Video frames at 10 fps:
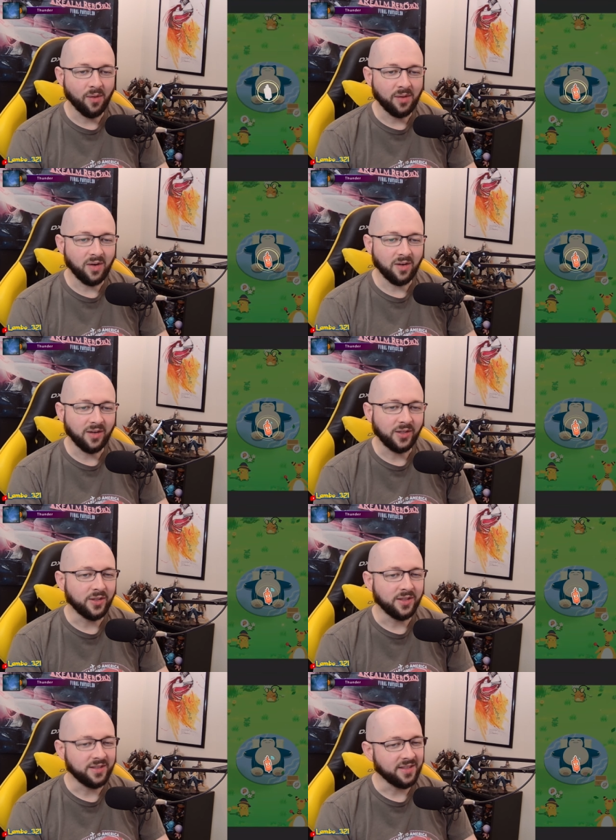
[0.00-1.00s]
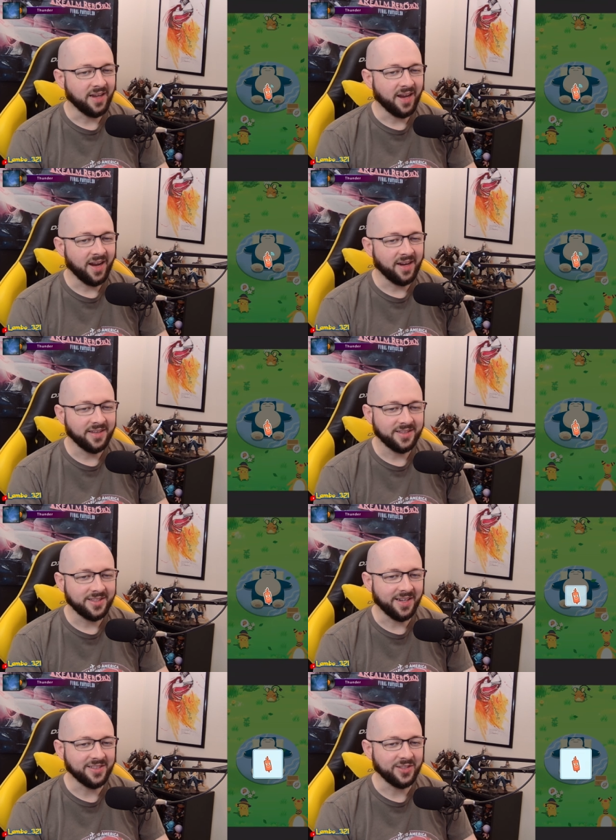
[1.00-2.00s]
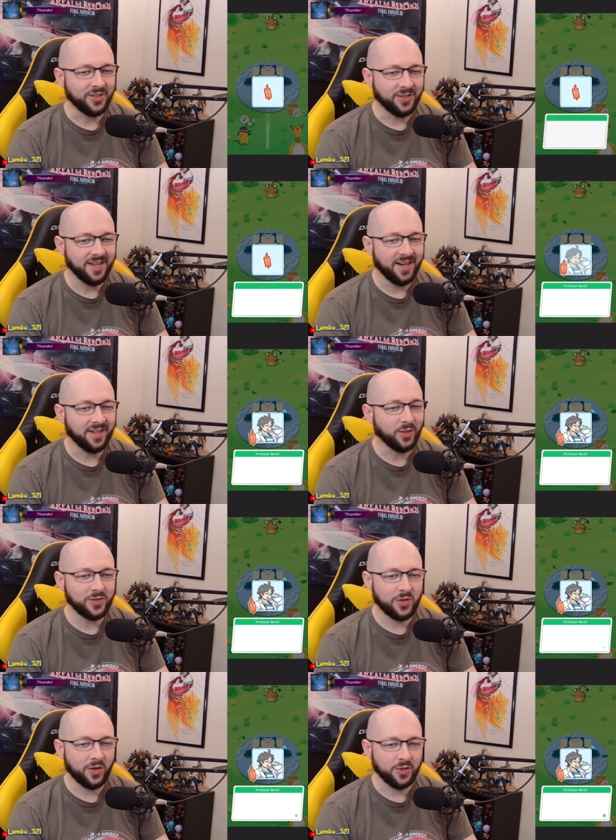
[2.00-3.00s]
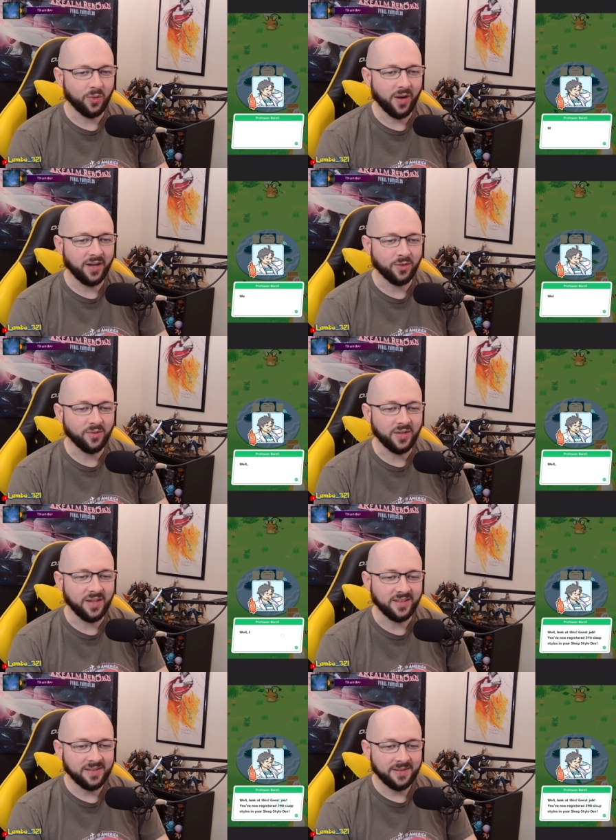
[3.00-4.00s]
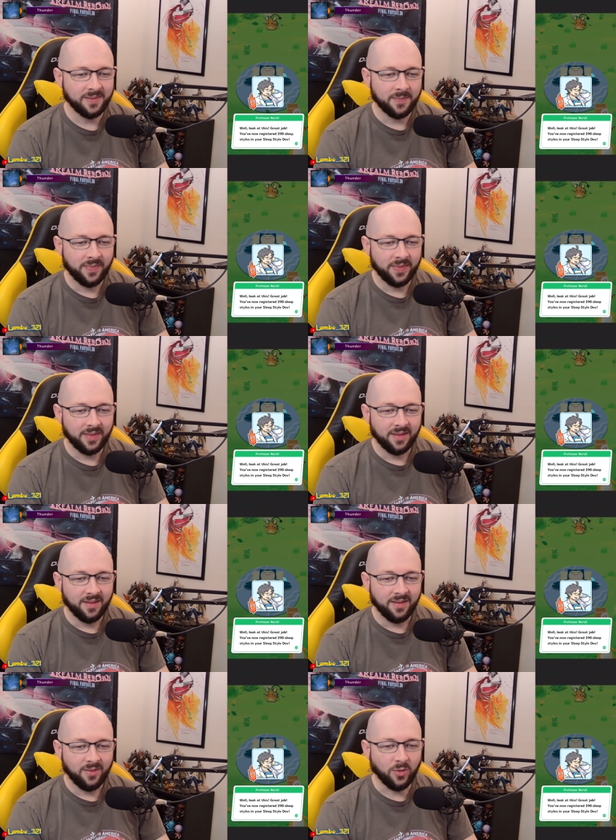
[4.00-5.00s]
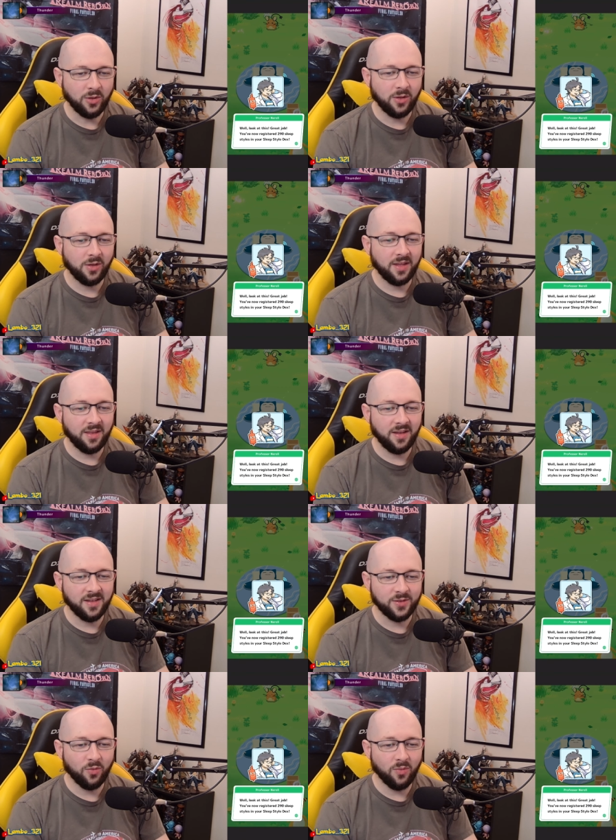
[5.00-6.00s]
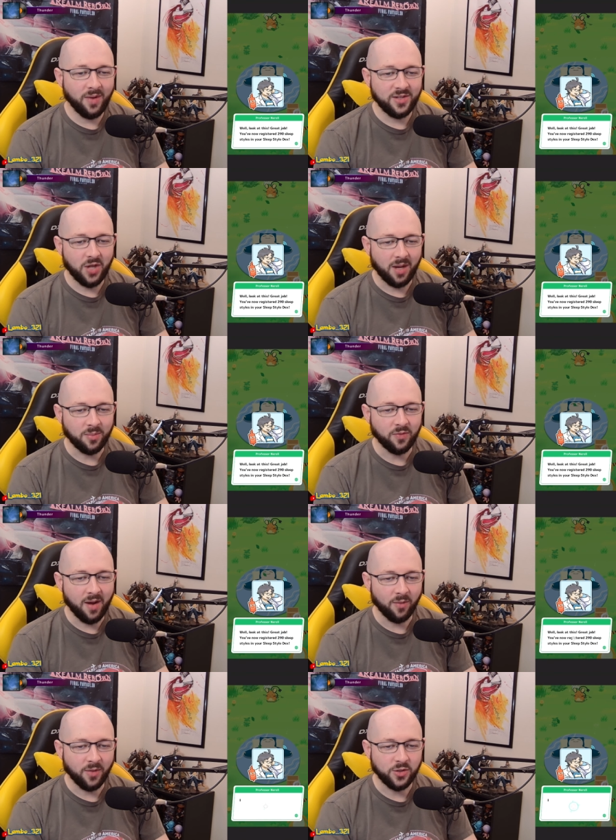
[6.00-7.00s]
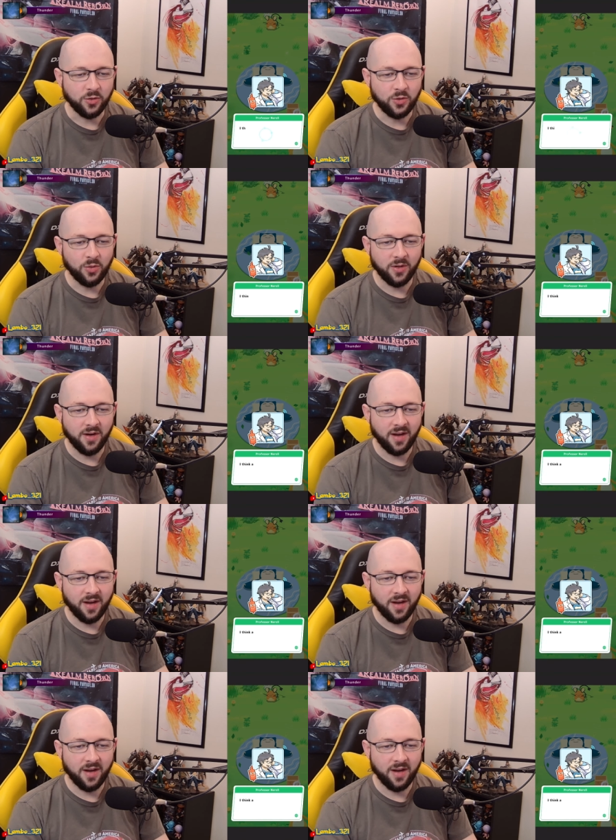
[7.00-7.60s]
very good today. Today is a good day, a good start to the Raikou event. Well, look at this. Great job. You've now registered 290